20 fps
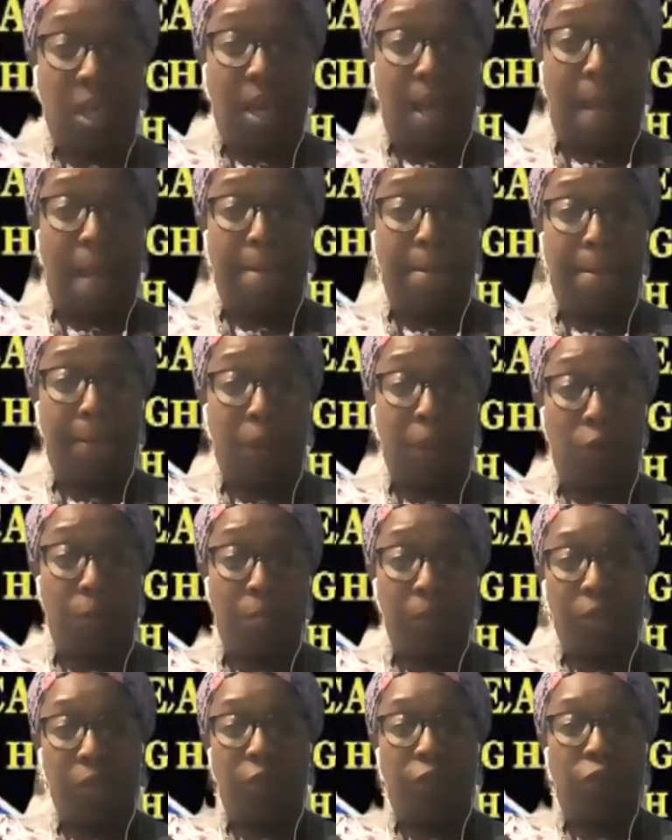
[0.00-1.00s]
and
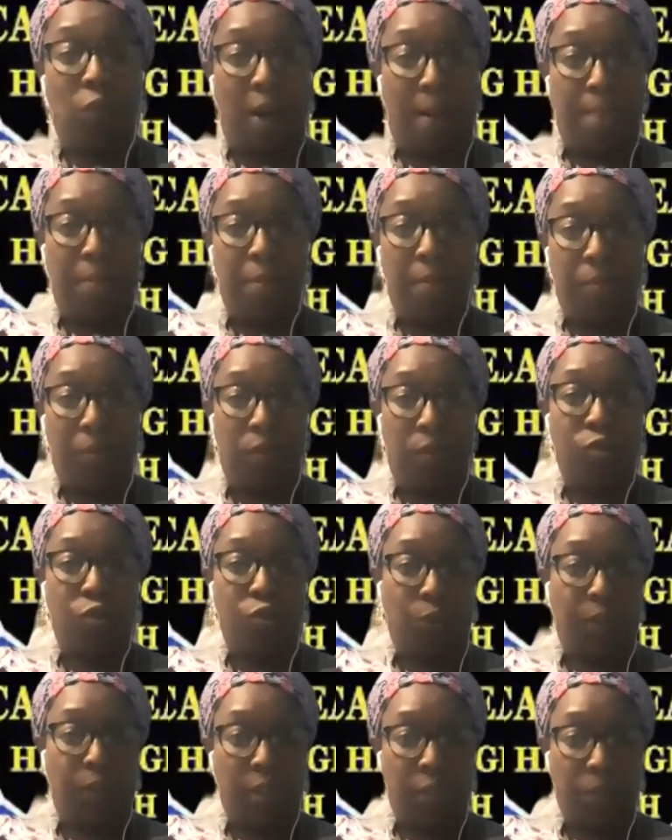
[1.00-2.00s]
purpose of why people are
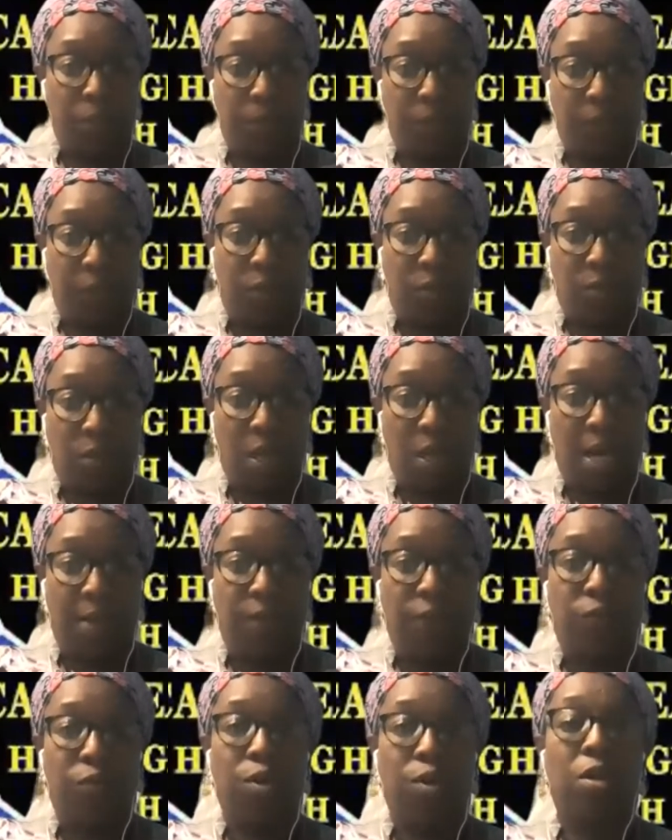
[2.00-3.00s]
doing this particular
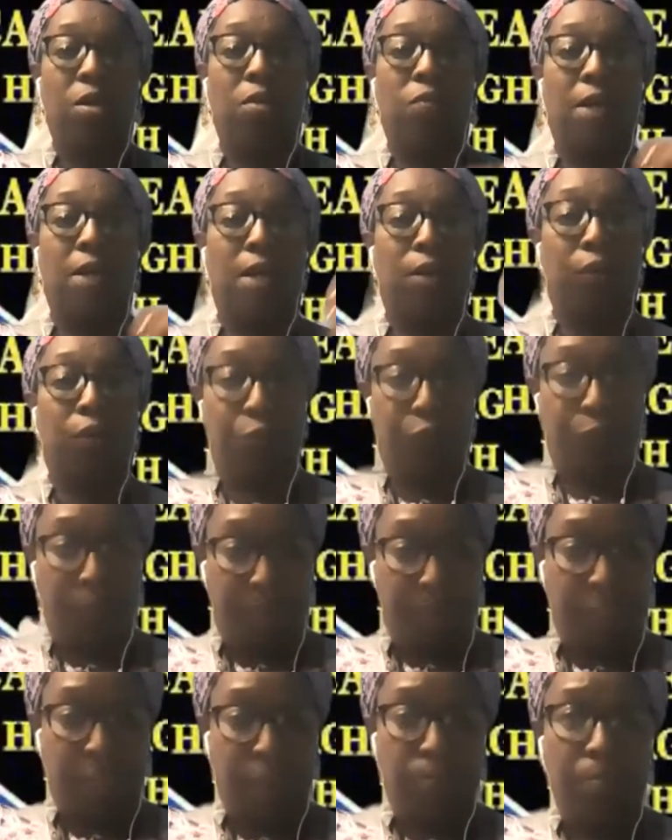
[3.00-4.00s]
kind of work around
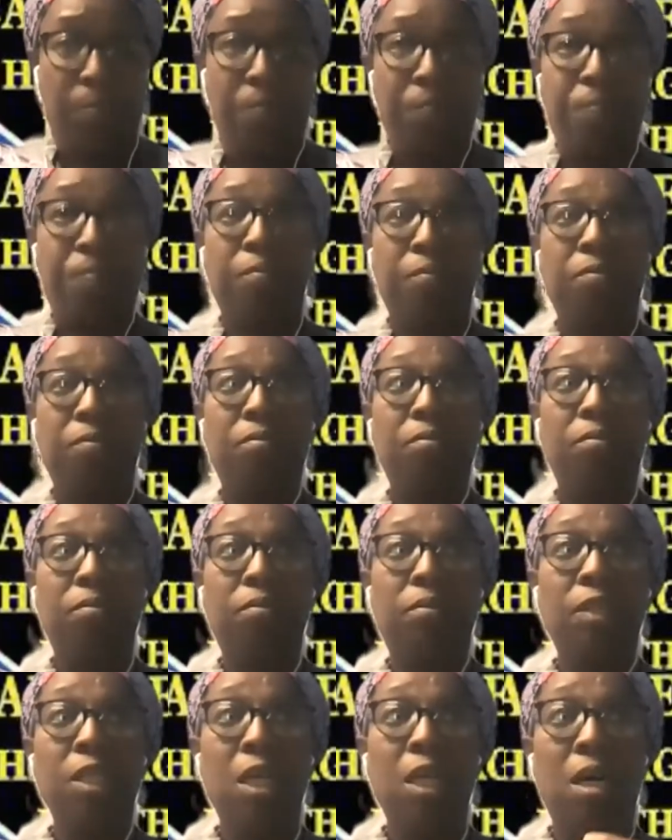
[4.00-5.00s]
Caribbean
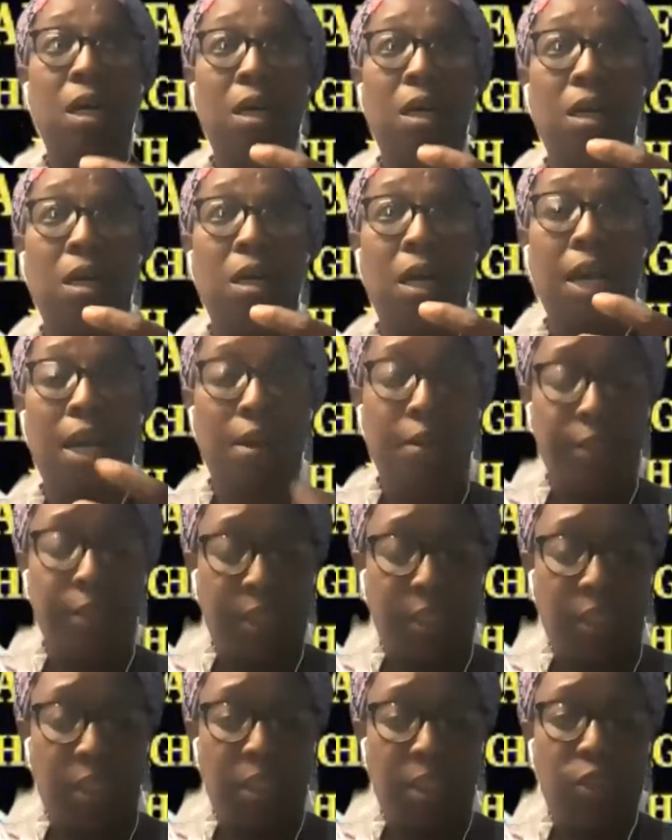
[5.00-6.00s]

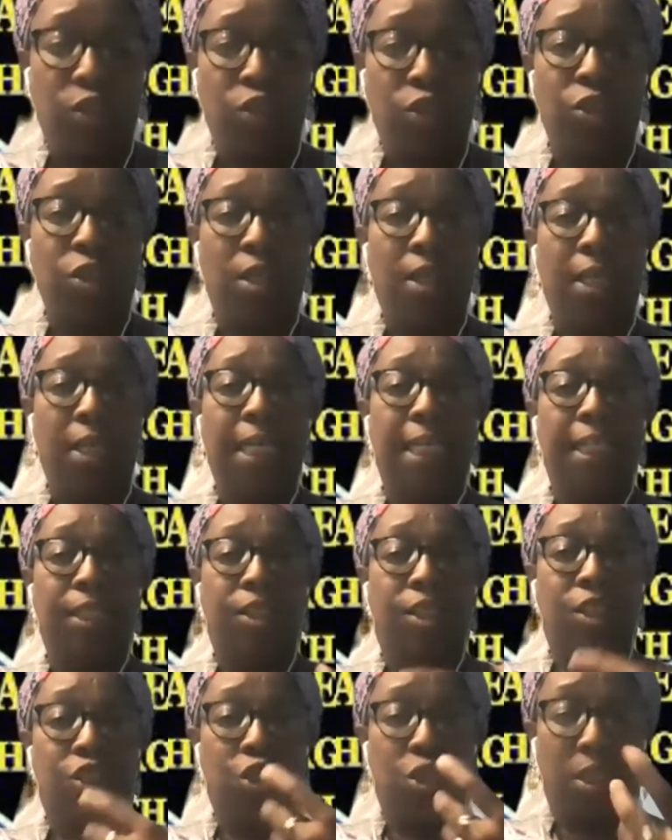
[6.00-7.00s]
heritage
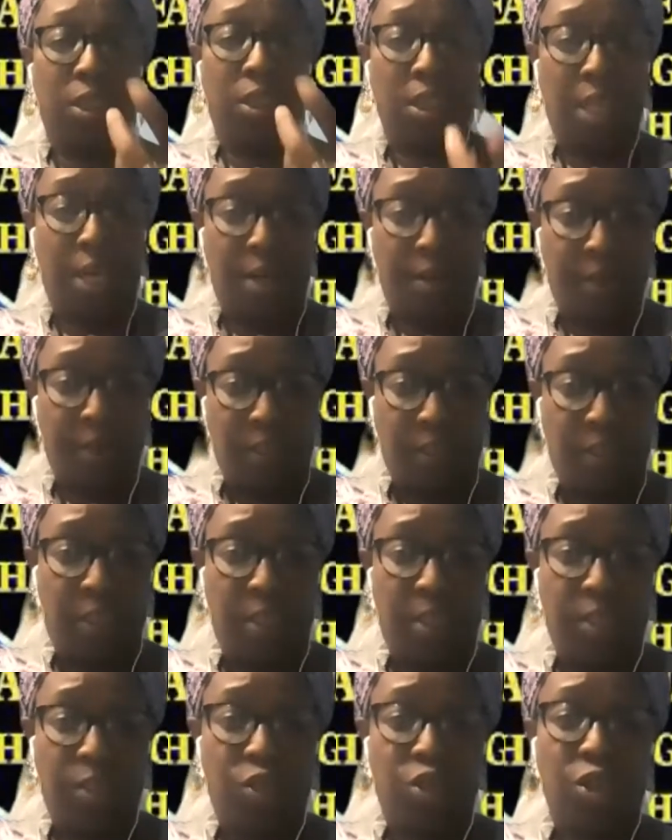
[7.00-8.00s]
Indigenous
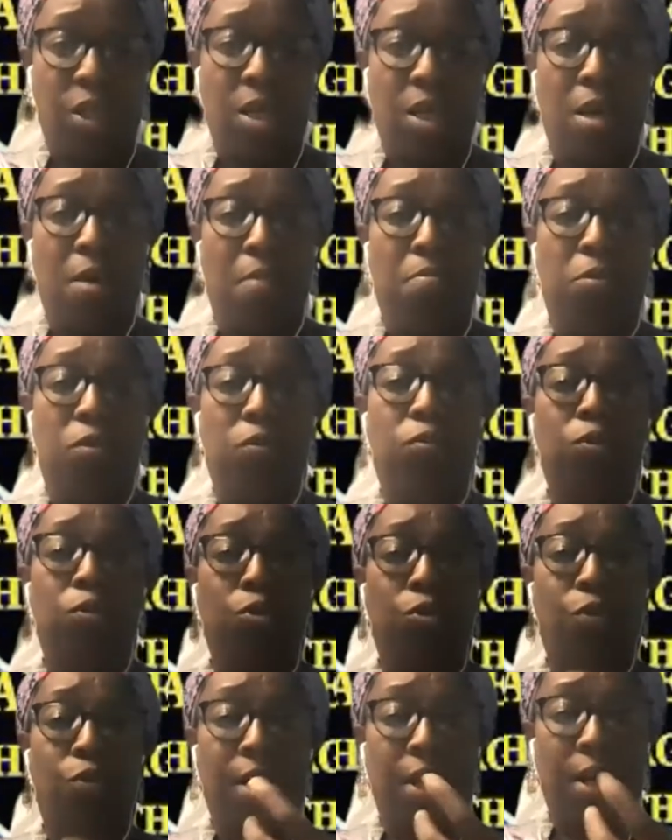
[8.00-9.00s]
heritage,
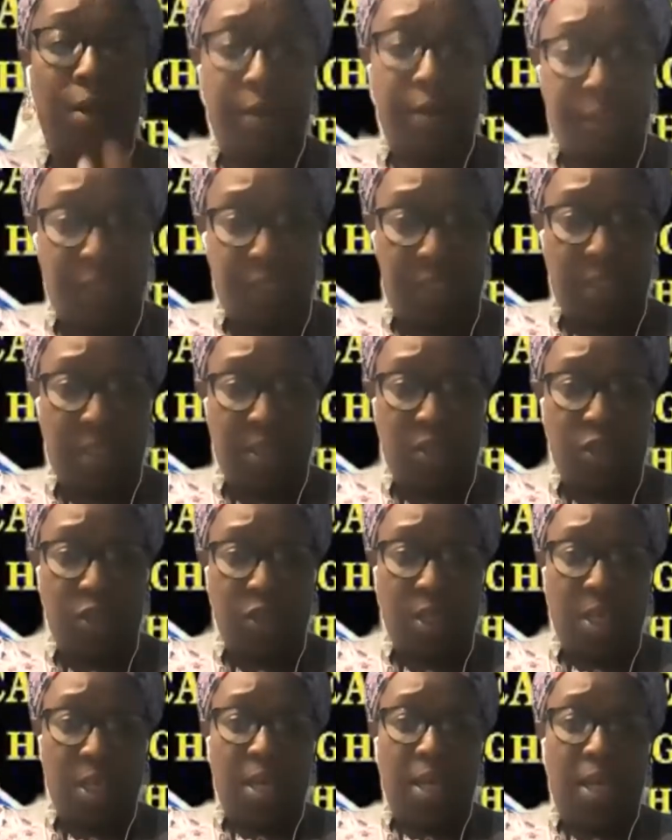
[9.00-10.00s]
Maroon heritage,
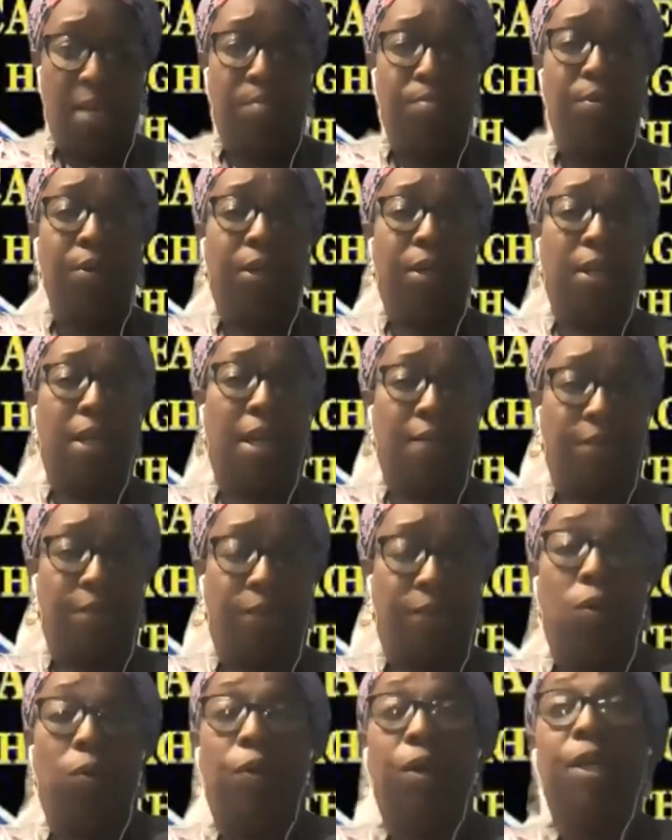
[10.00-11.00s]
and bringing that
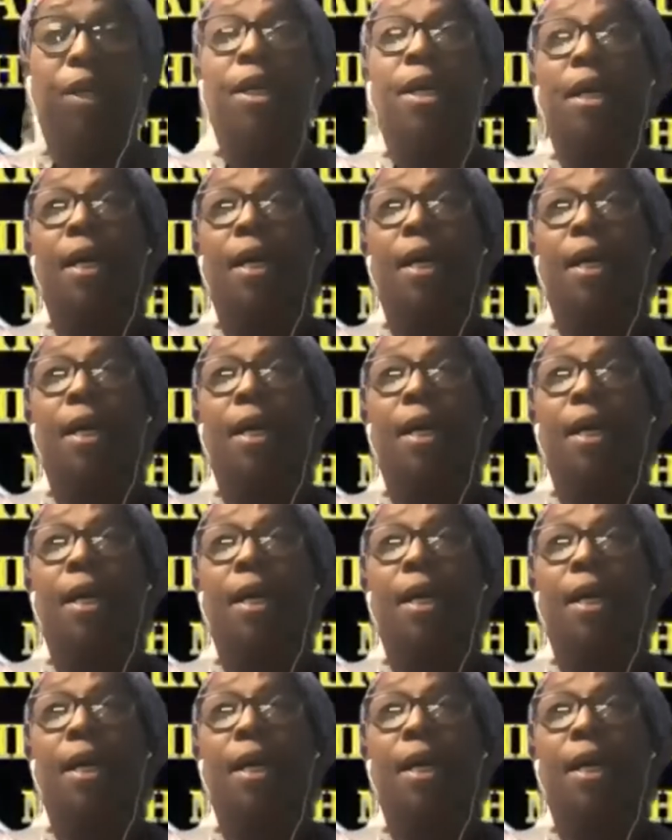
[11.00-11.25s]
forward.